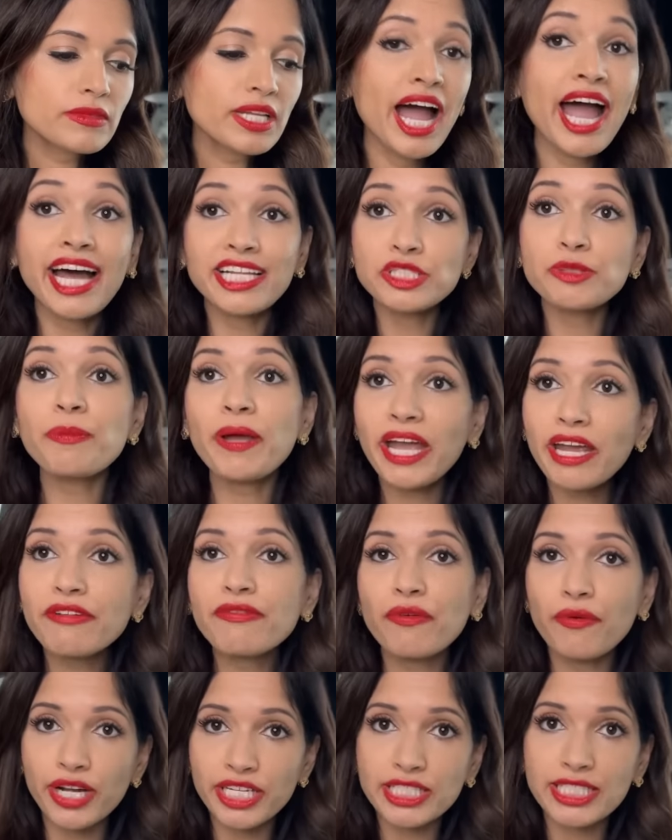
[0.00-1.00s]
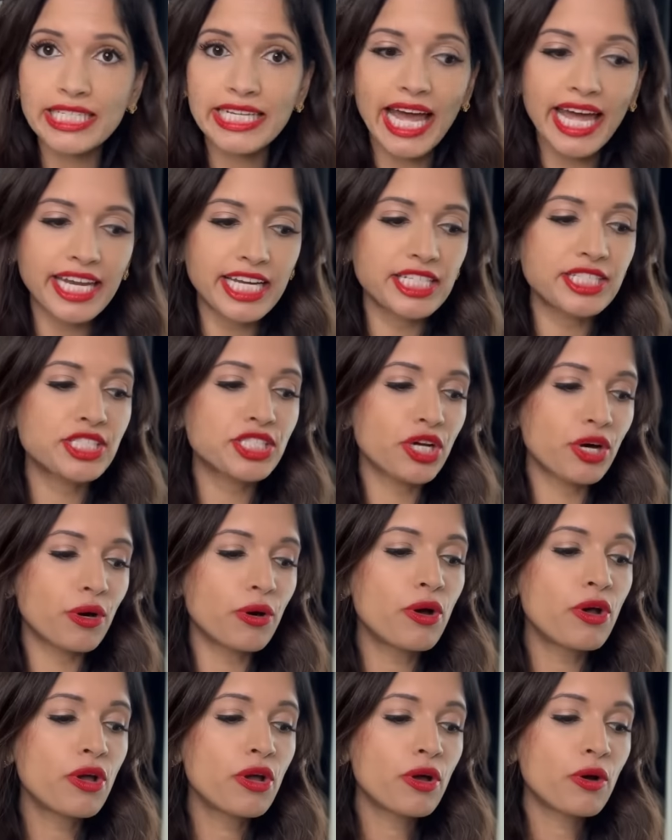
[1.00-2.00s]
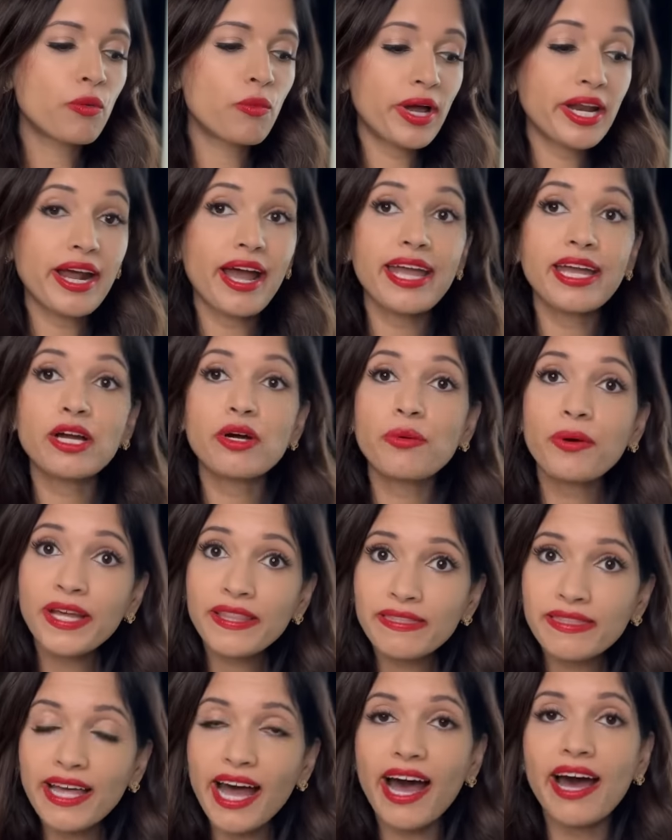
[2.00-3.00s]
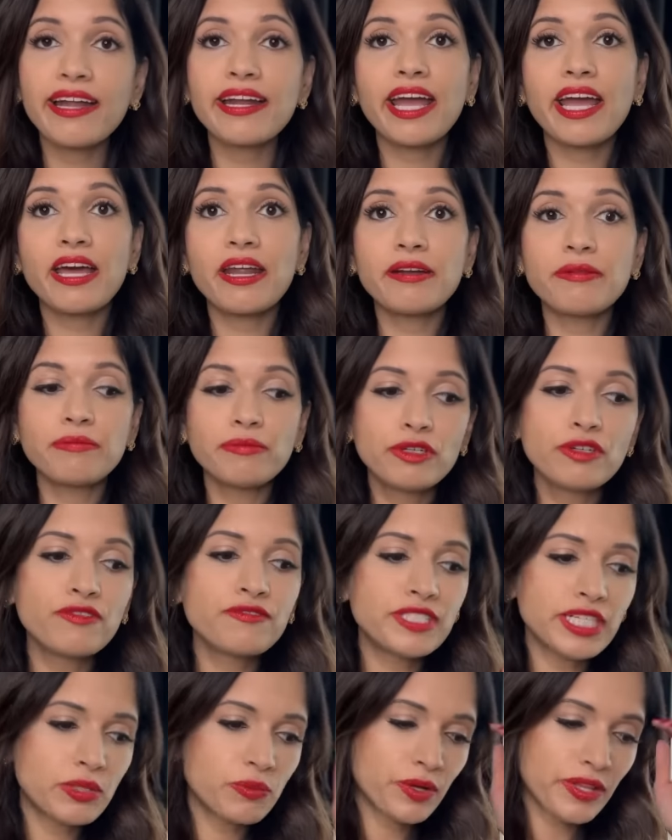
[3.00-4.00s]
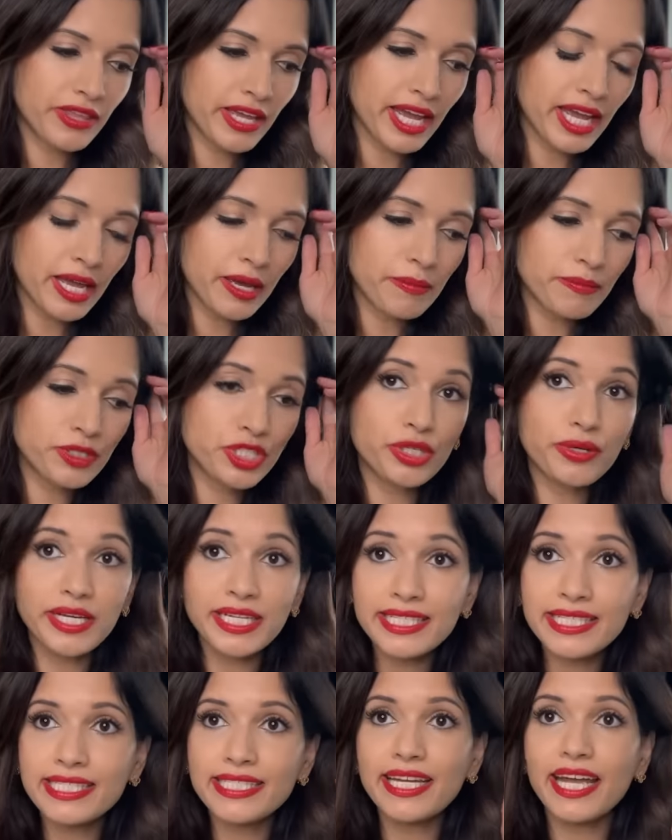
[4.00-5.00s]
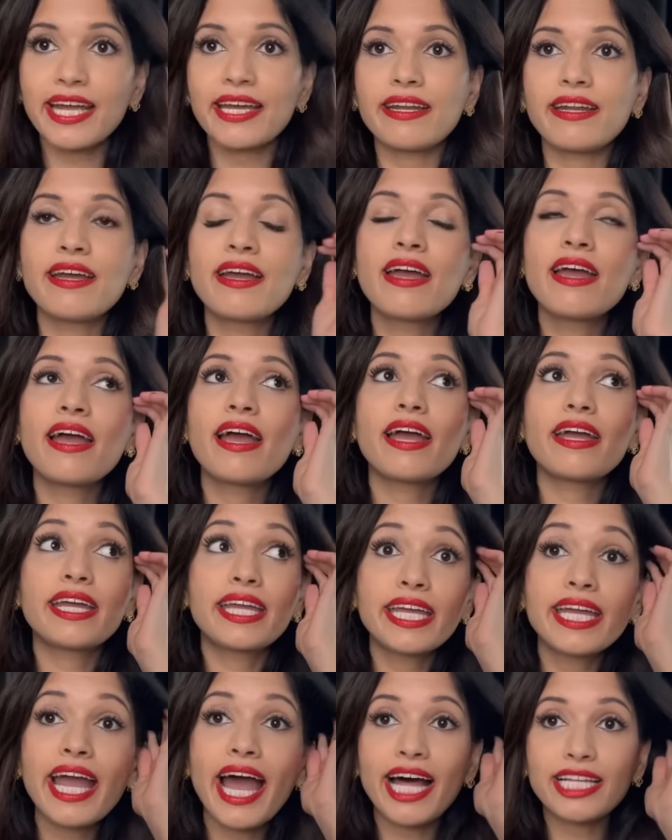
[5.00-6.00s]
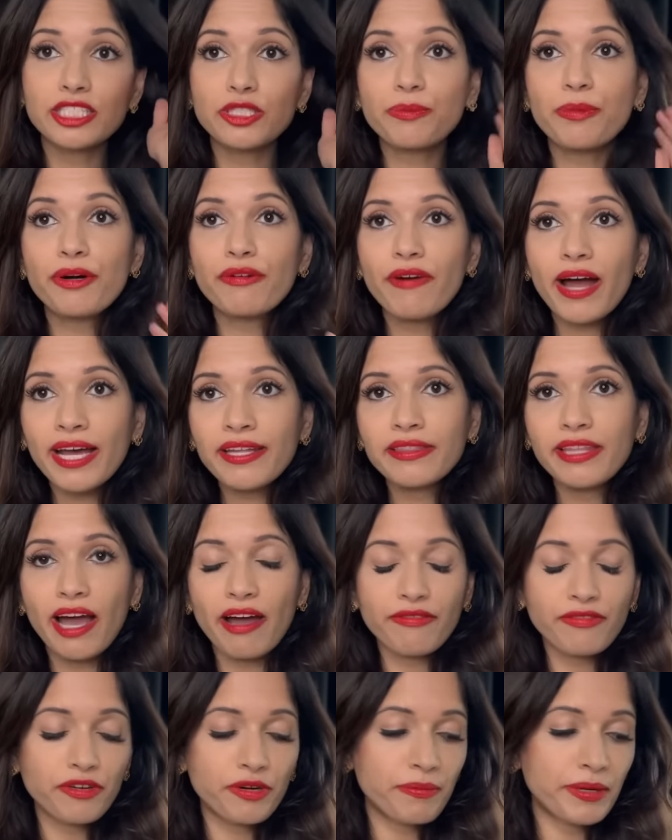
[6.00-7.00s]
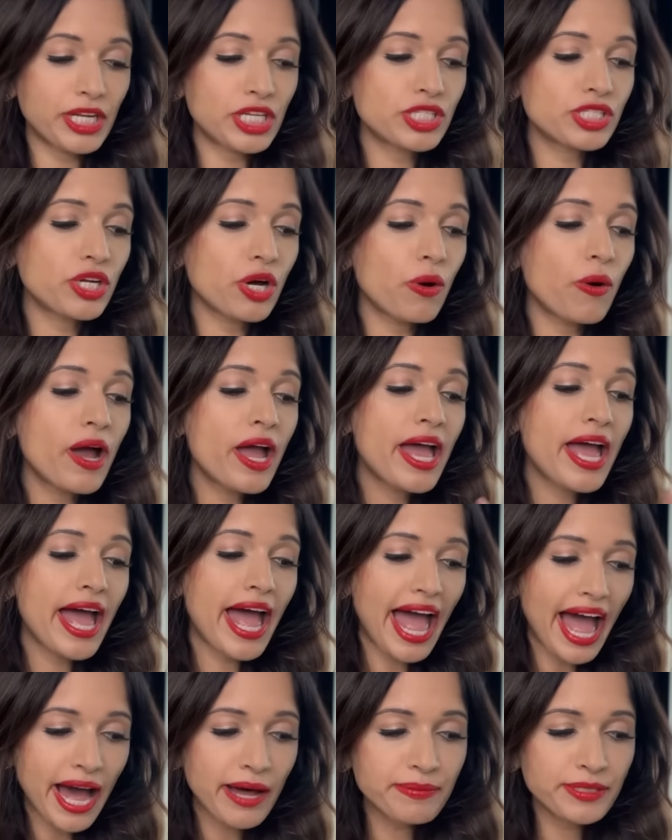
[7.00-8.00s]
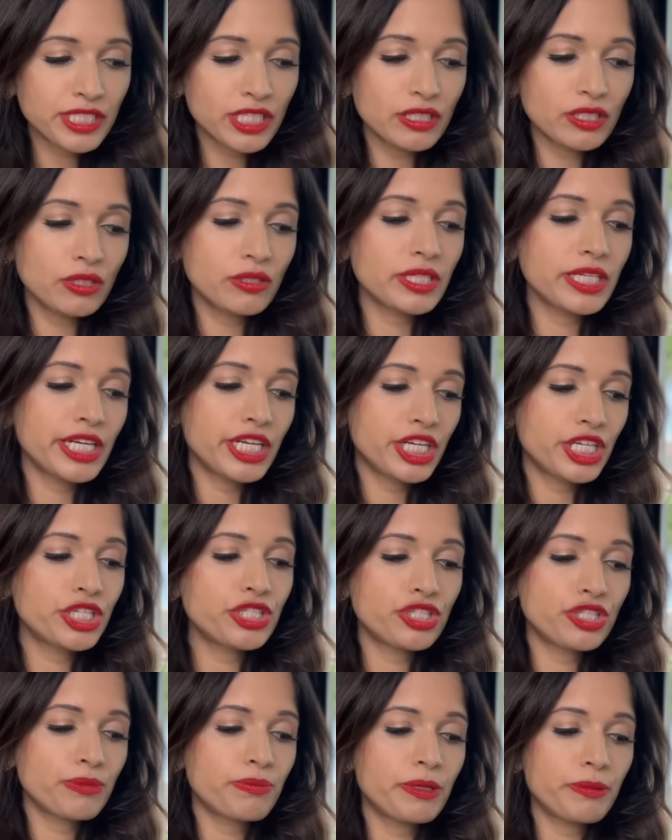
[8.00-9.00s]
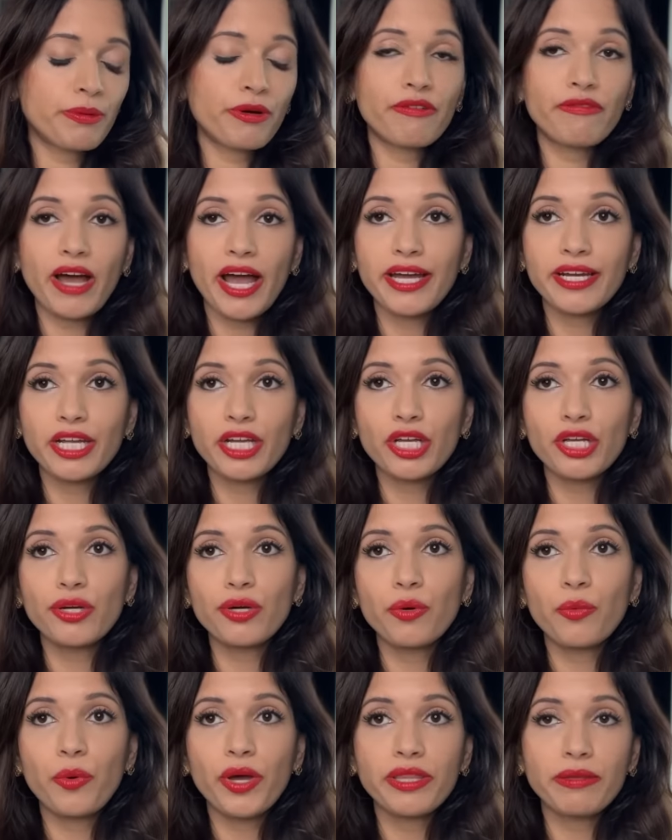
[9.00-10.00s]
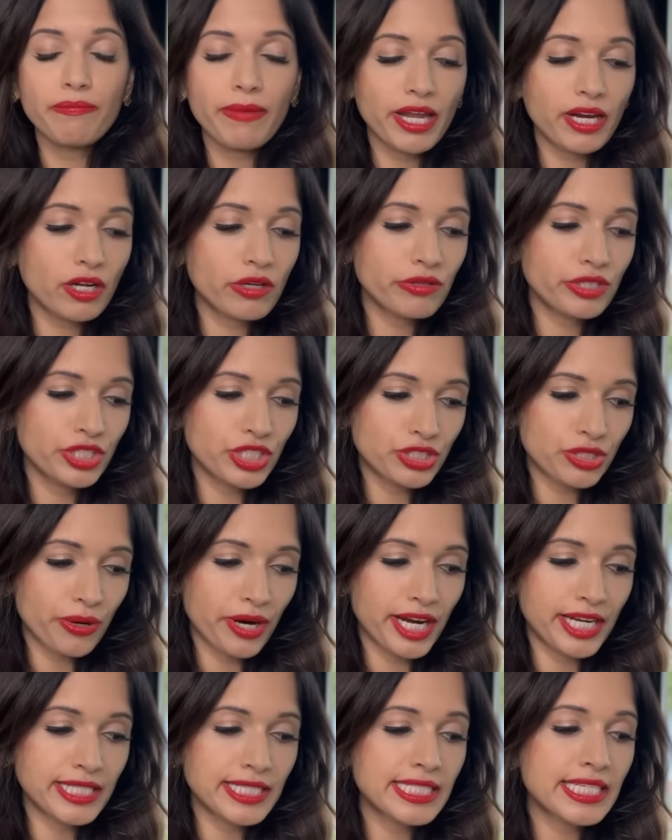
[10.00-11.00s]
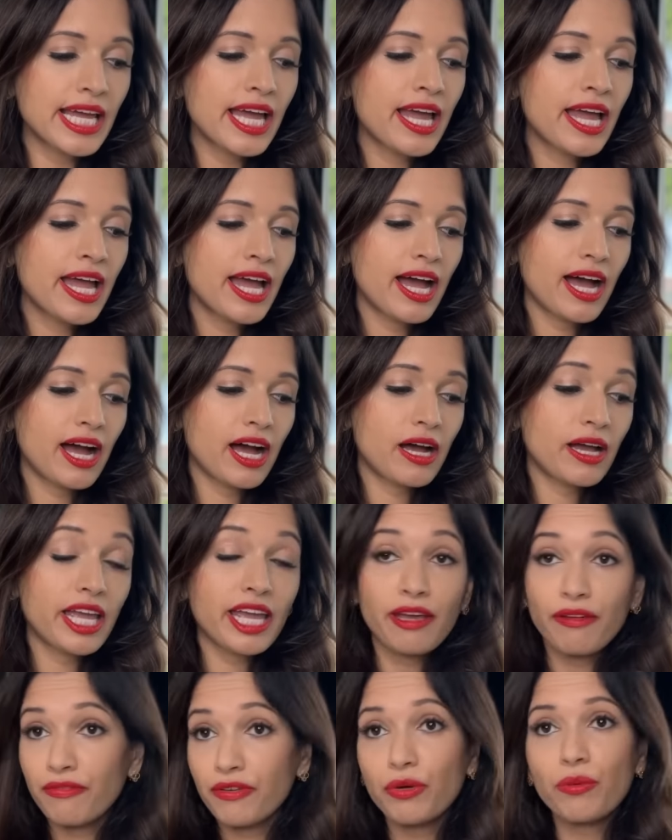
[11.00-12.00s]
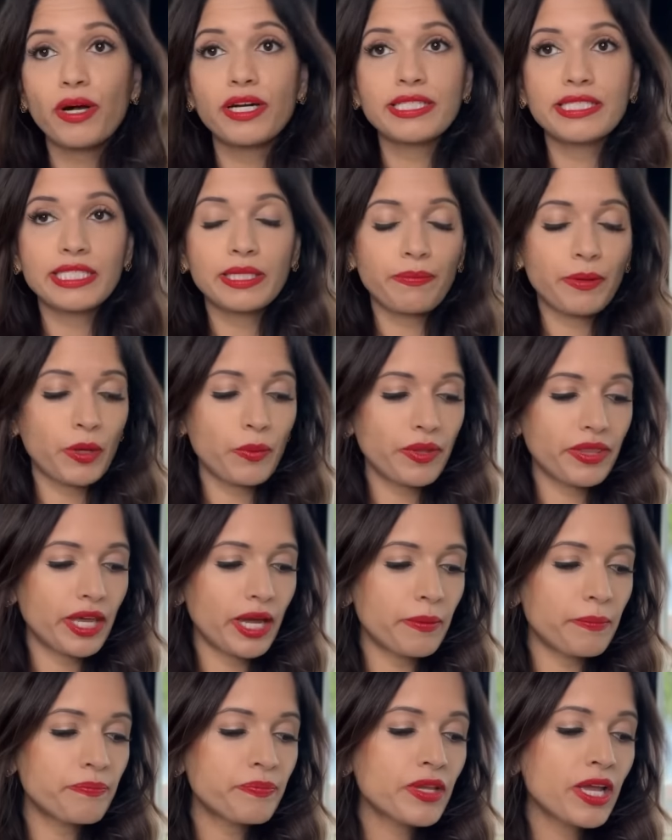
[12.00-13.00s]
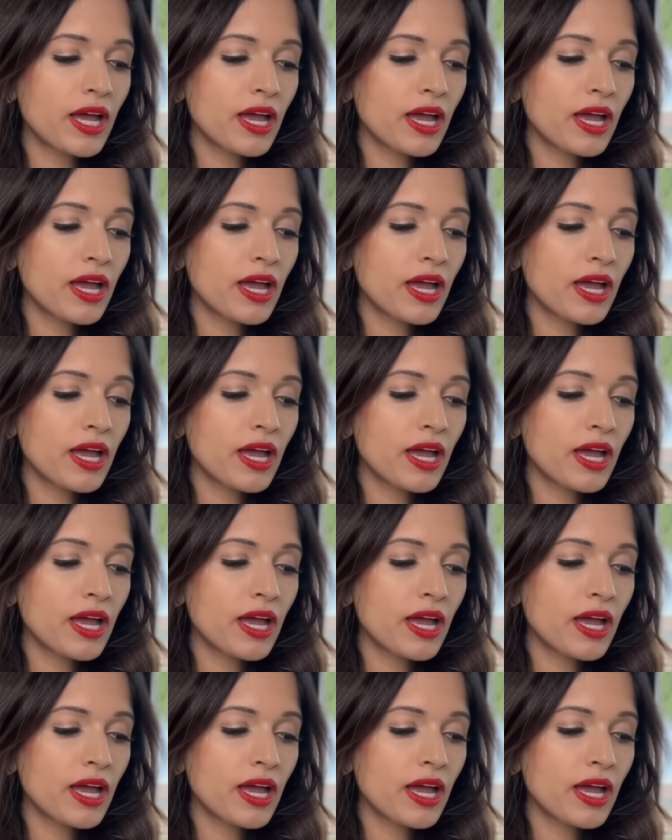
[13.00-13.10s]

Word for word: I had to pay for it to get it. So when I quit that and moved in with him to his state, he had to provide that for me. So absolutely, he should be providing you with medical insurance if you are sleeping with him.